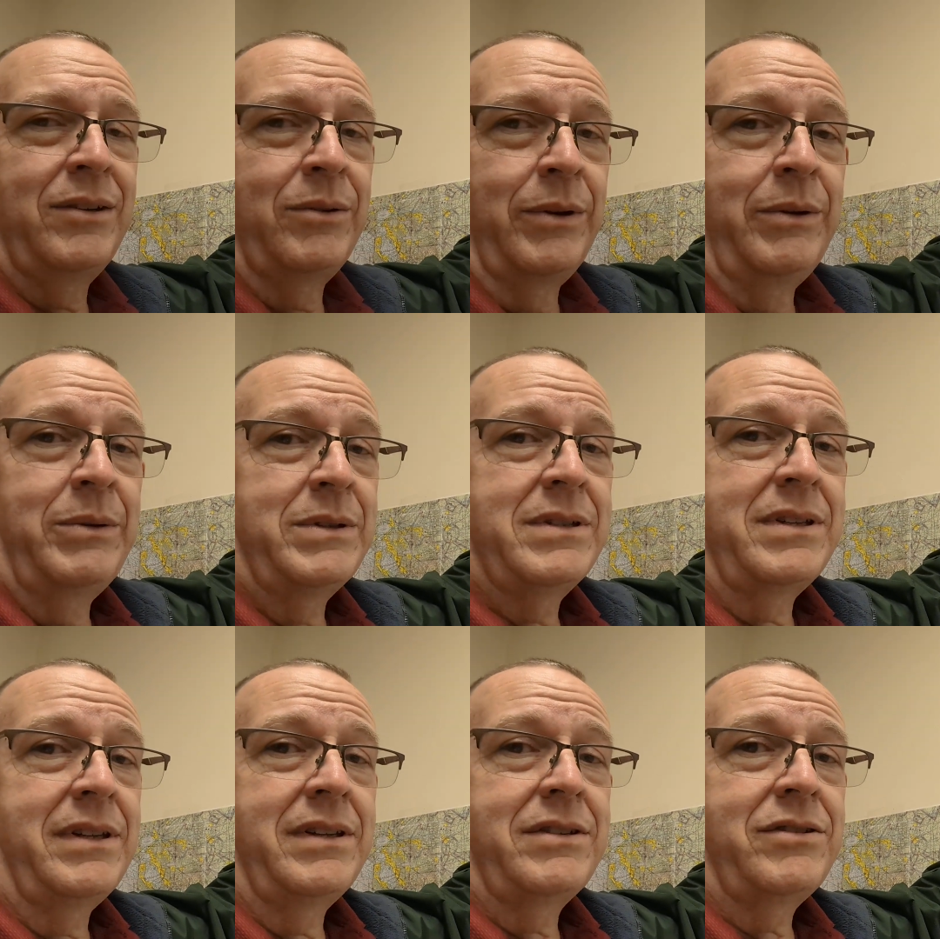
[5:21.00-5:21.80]
we would
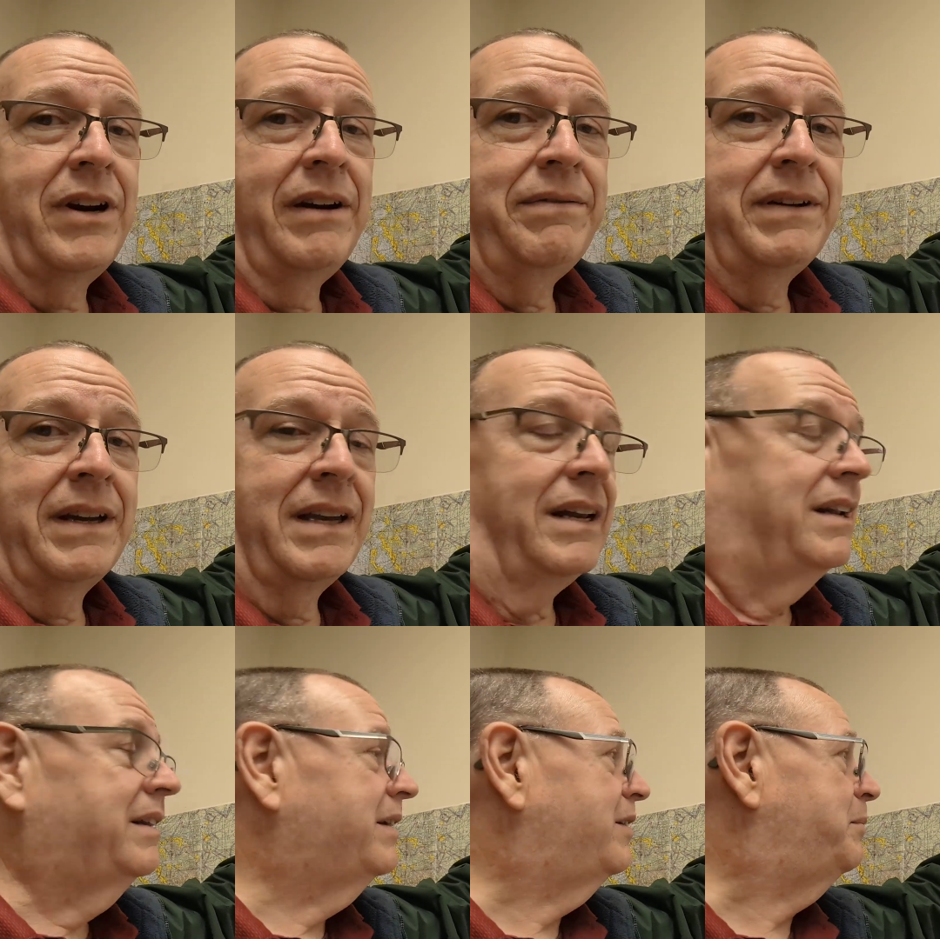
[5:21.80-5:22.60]
see the traffic
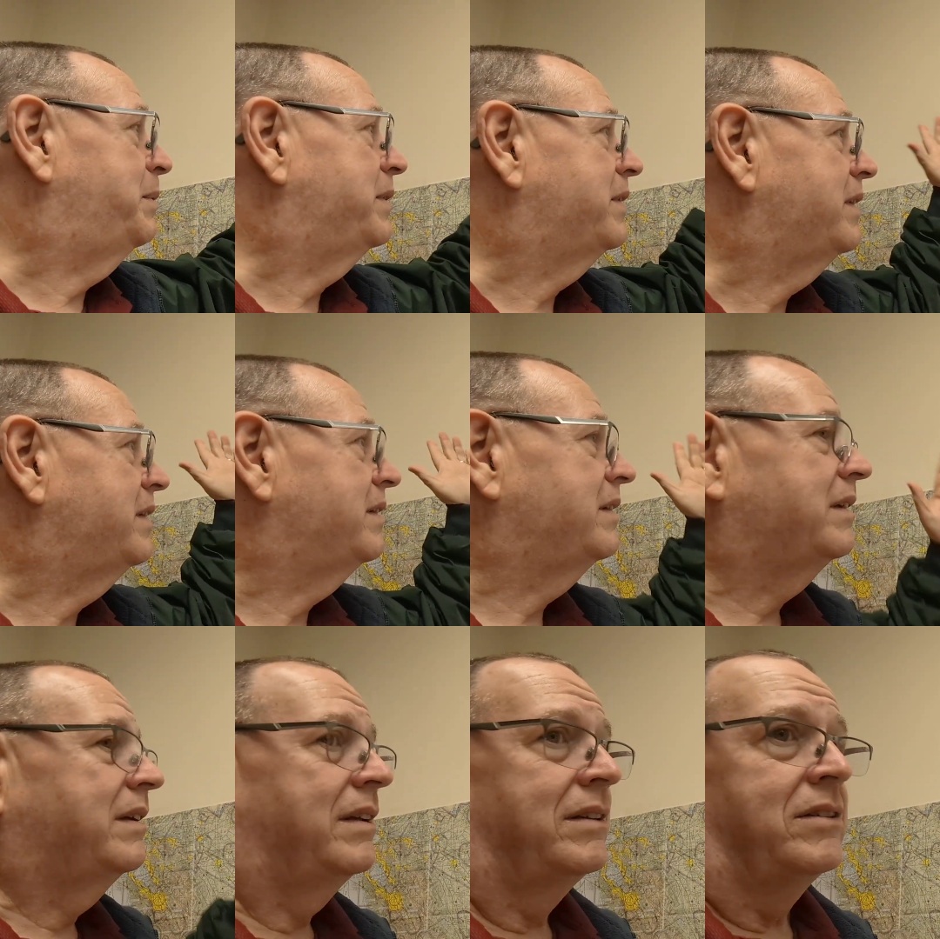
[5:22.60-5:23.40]
getting there but
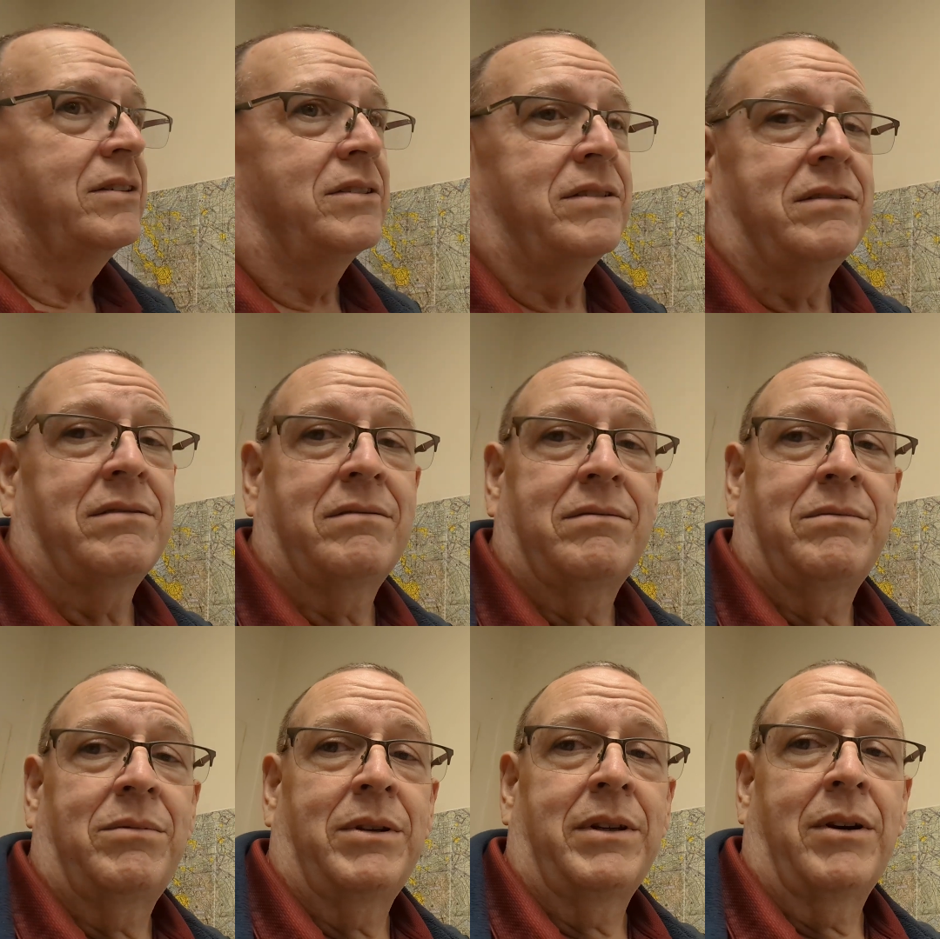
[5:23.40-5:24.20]
then it just
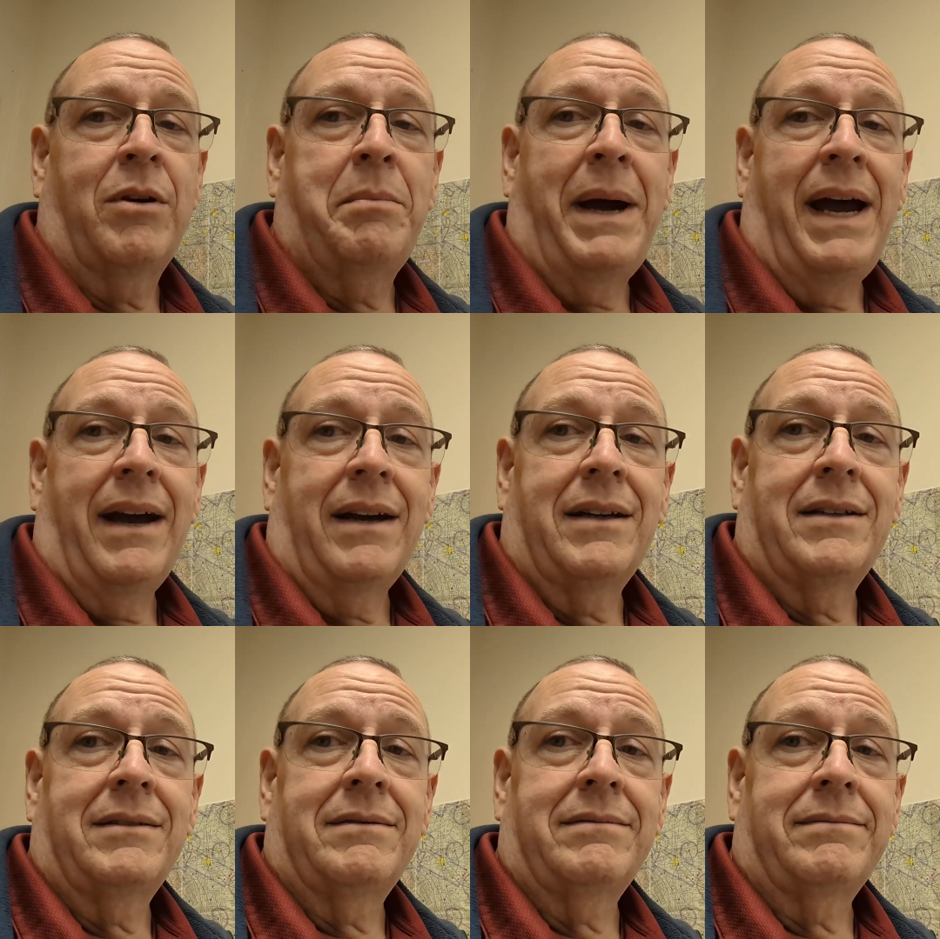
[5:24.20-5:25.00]
wouldn't go
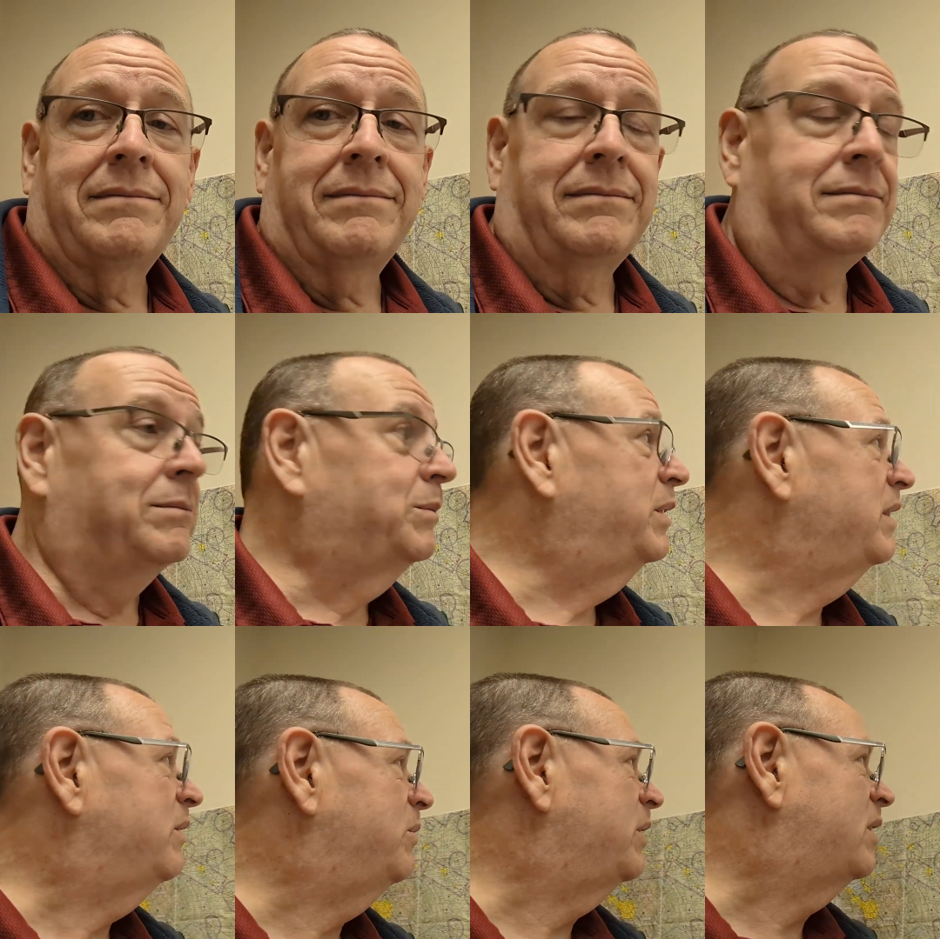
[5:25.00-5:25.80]
back.
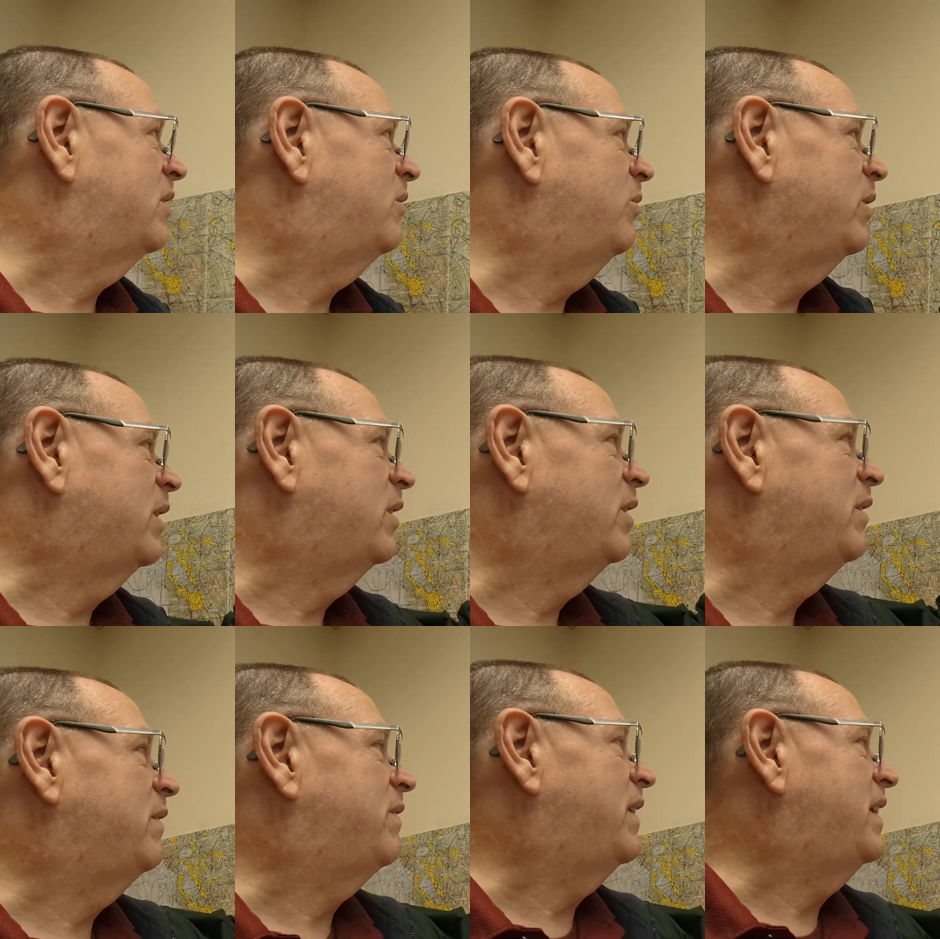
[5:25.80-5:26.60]
We, we, we
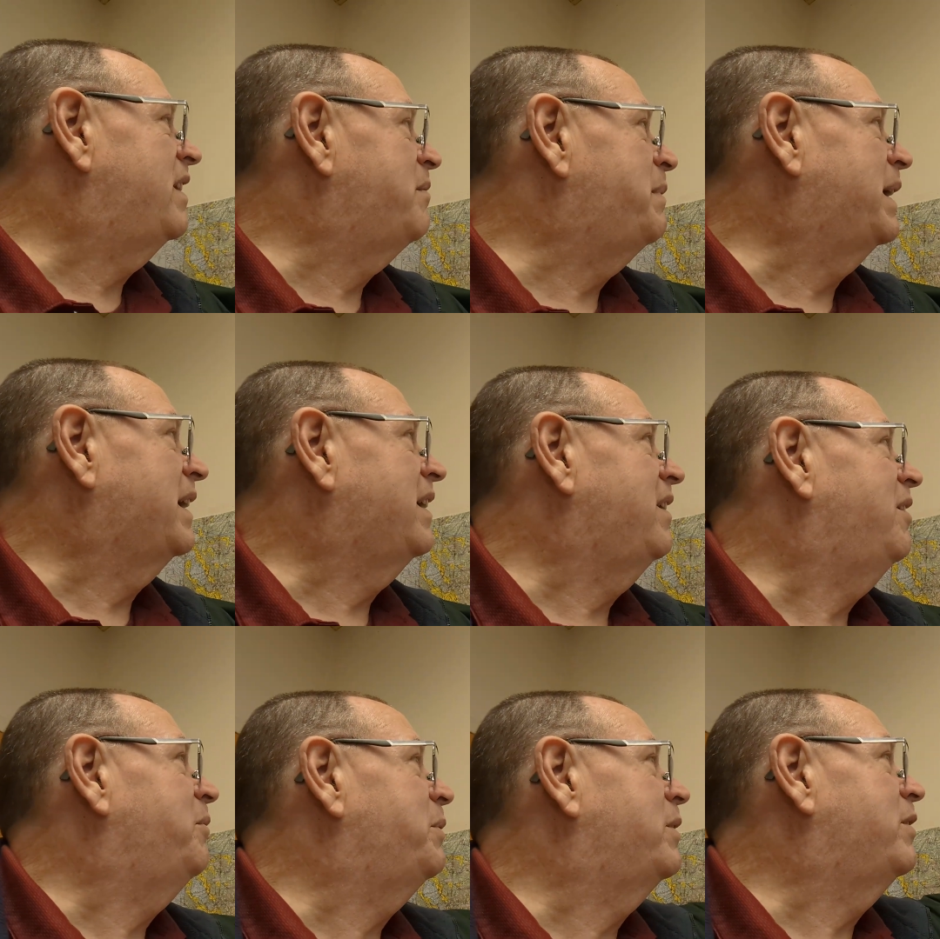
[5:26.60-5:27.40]
couldn't find it back
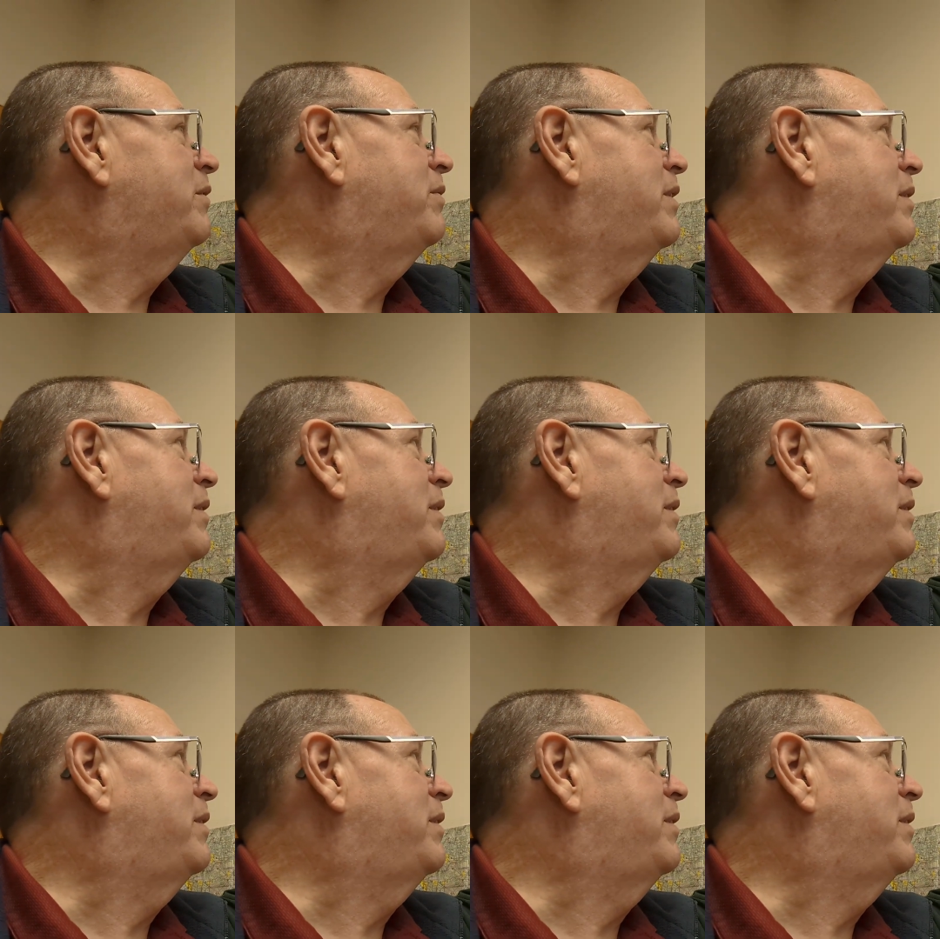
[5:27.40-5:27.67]
here. We couldn't.